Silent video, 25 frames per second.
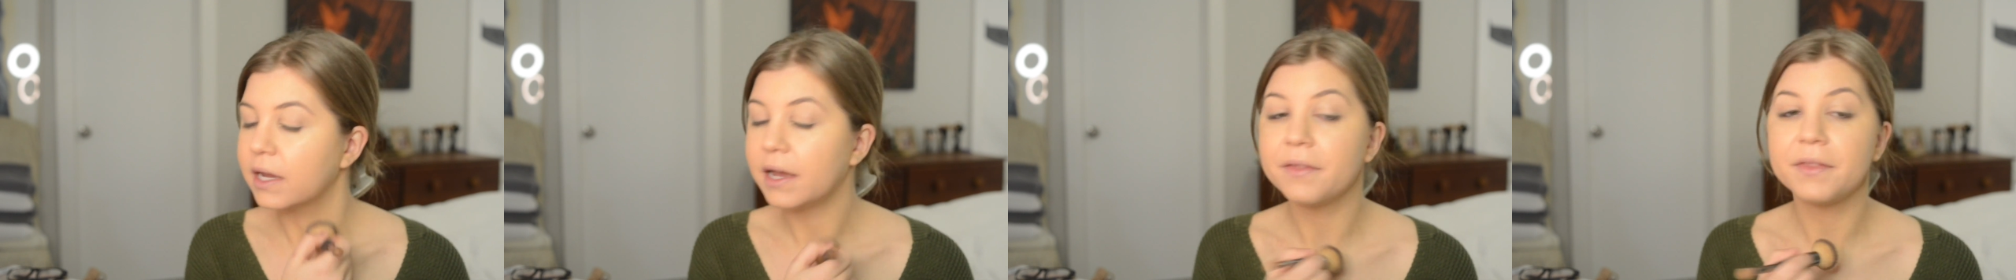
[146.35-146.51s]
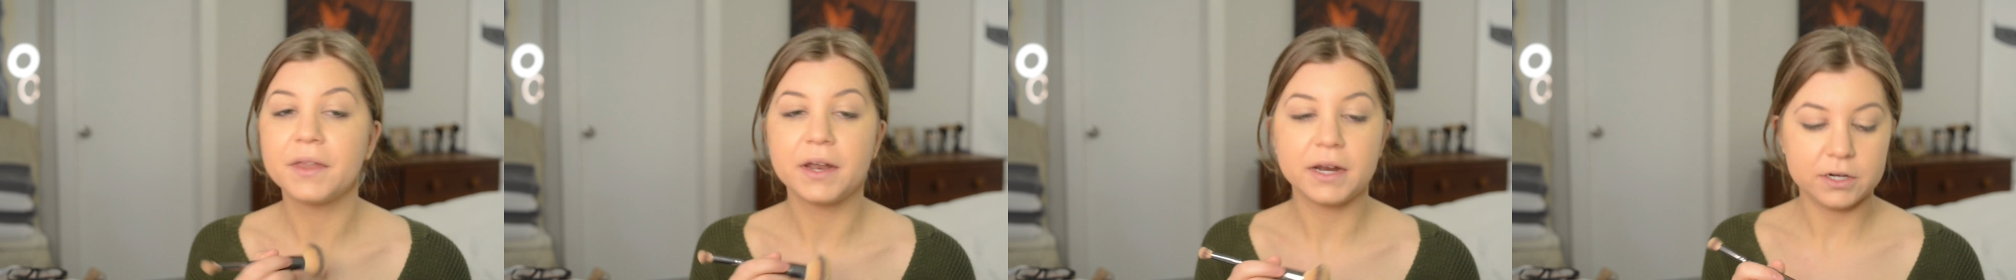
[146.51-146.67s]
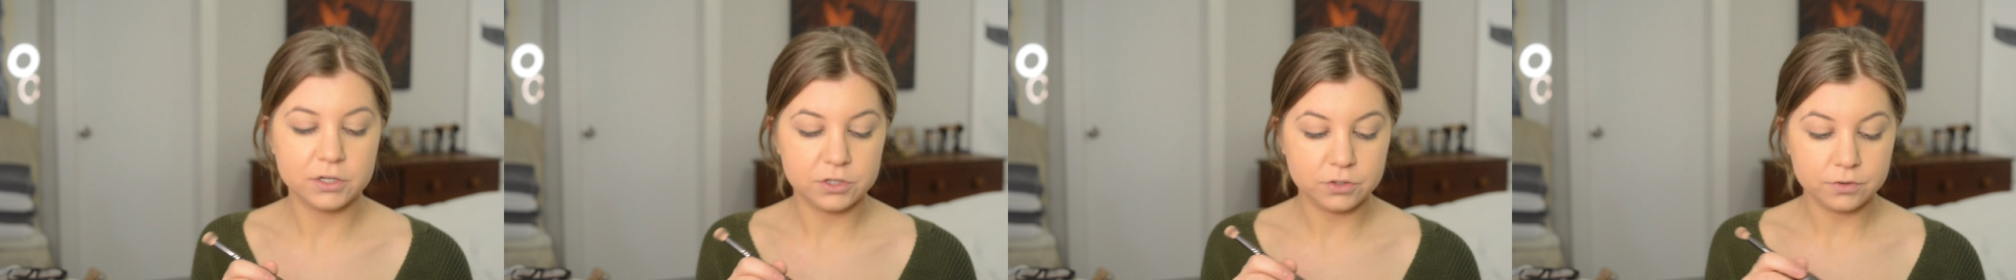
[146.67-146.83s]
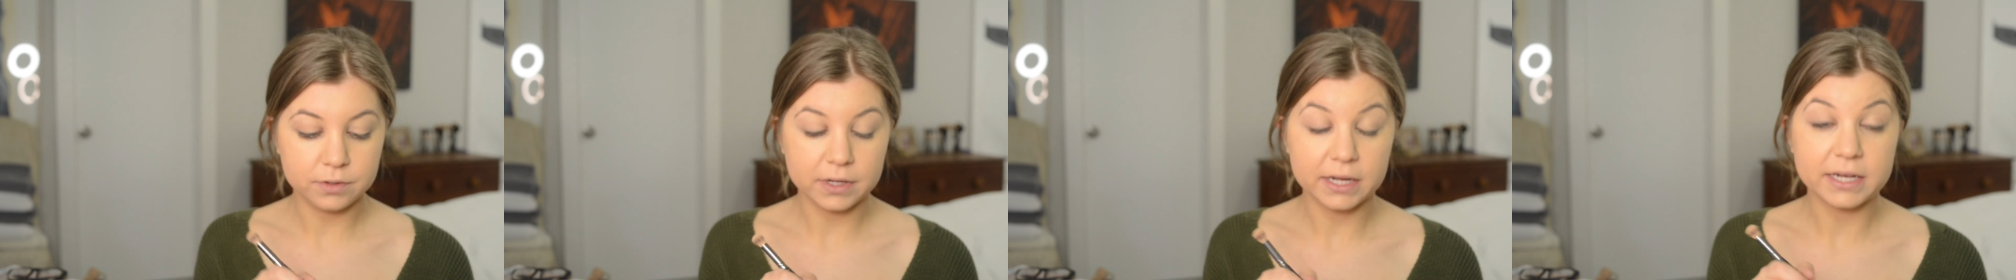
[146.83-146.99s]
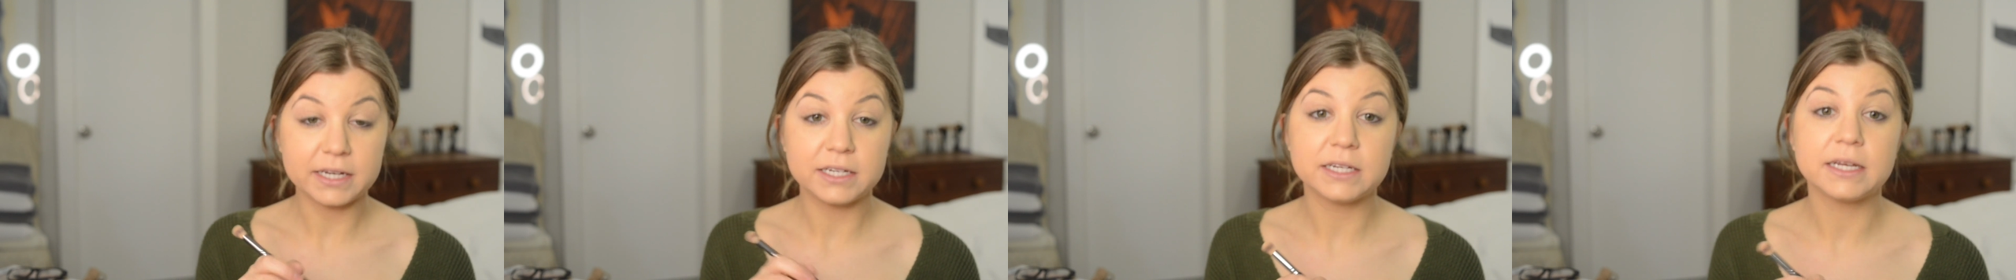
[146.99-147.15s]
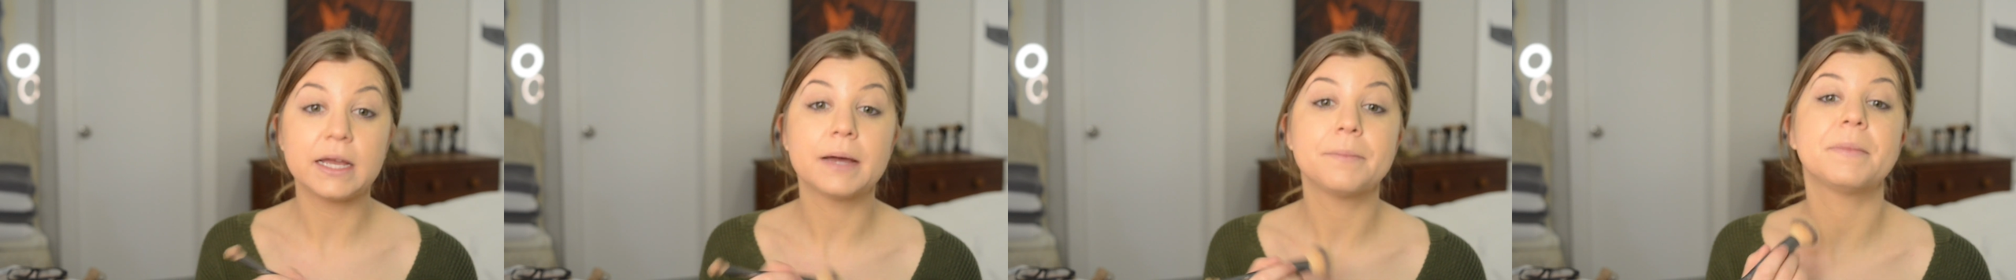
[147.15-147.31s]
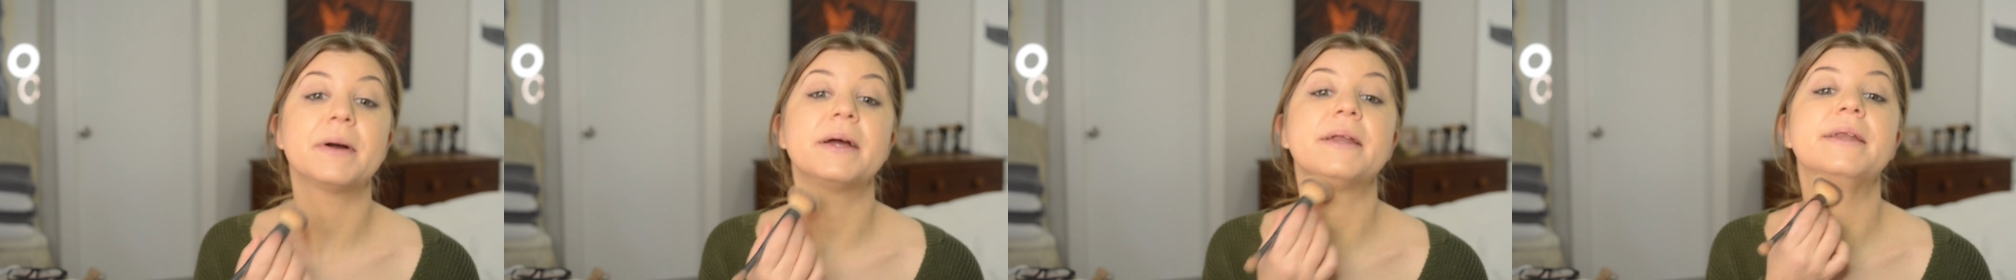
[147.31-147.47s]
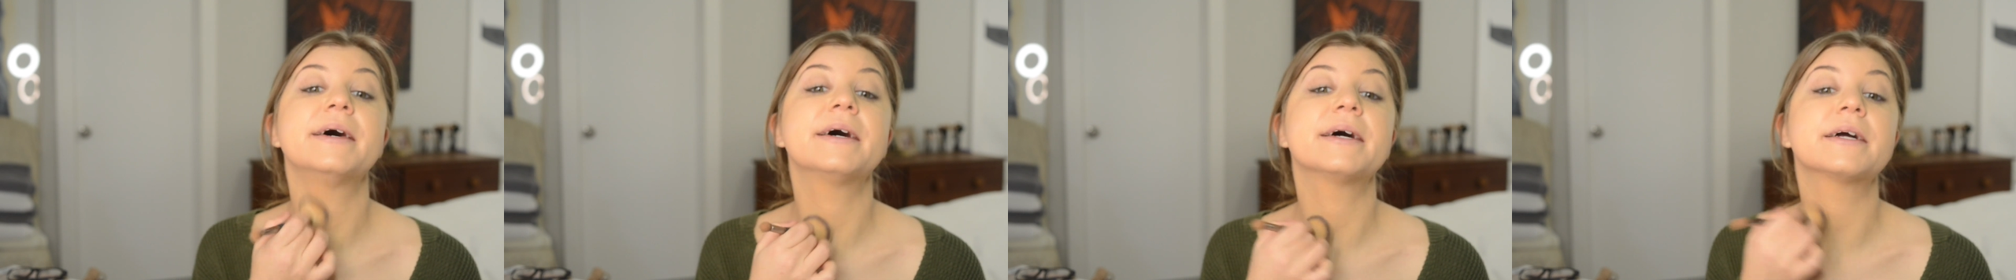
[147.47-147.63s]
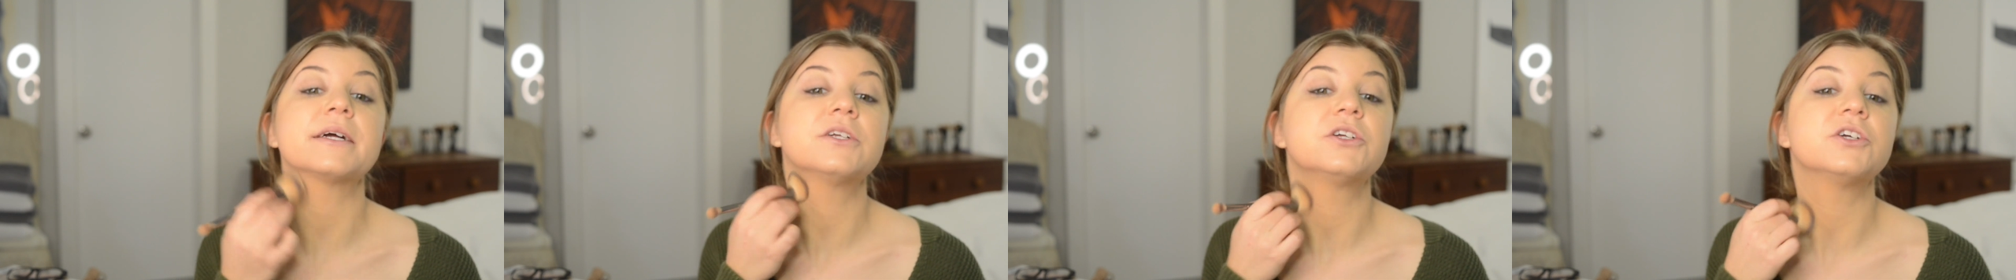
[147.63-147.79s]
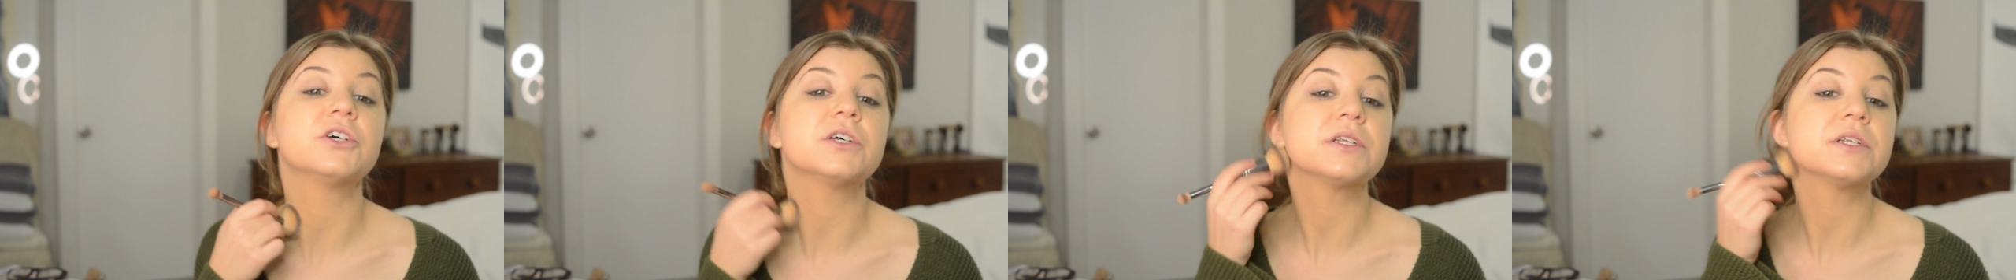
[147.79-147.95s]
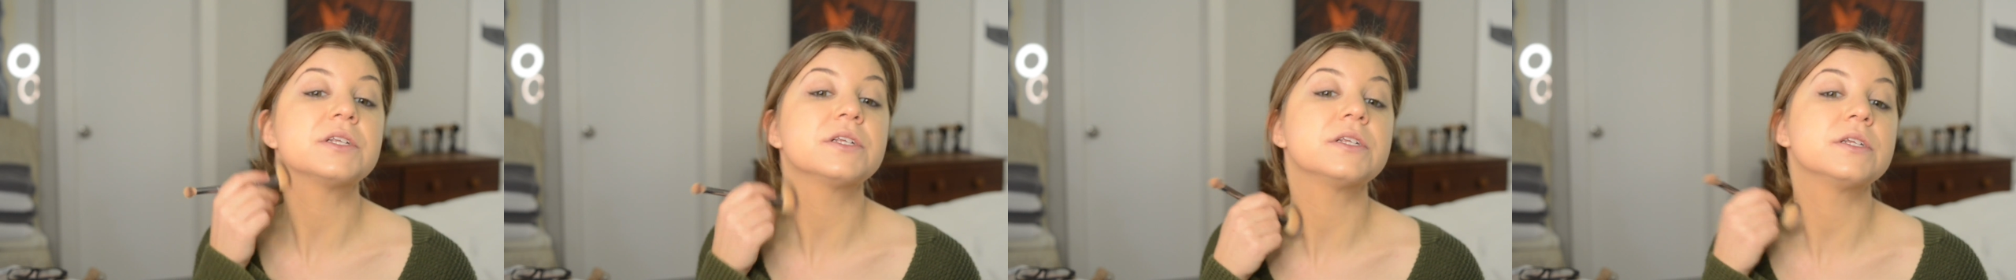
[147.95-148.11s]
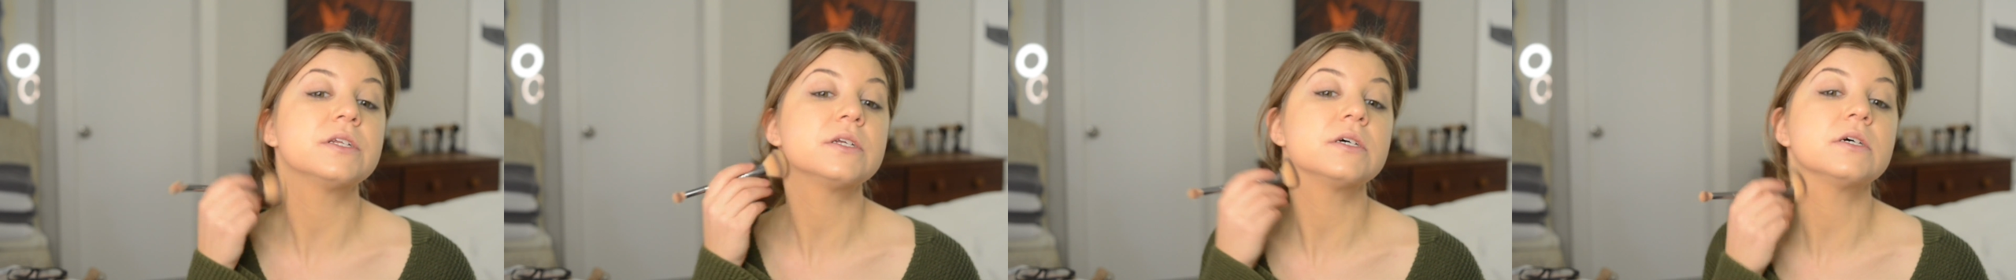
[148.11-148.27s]
And then I do like to get my neck
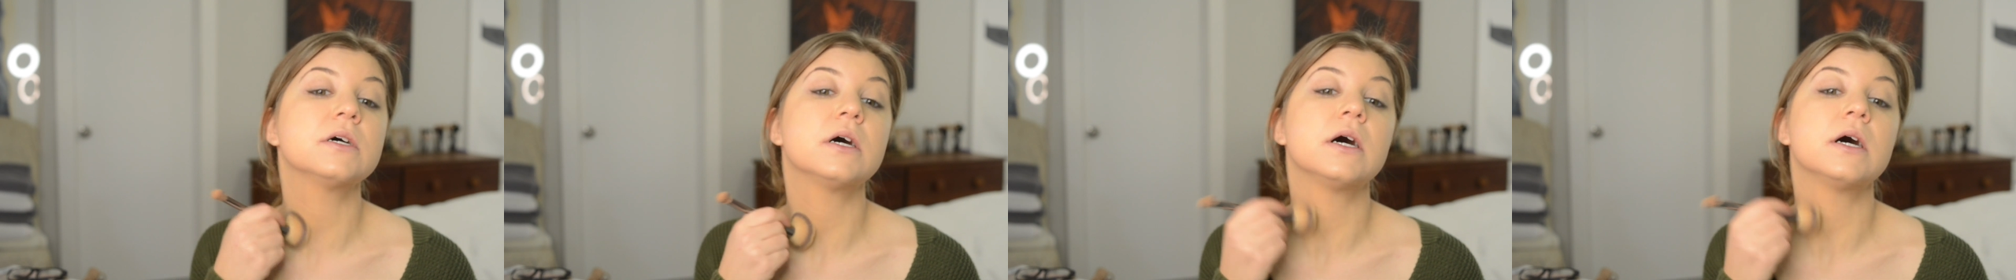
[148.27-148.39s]
just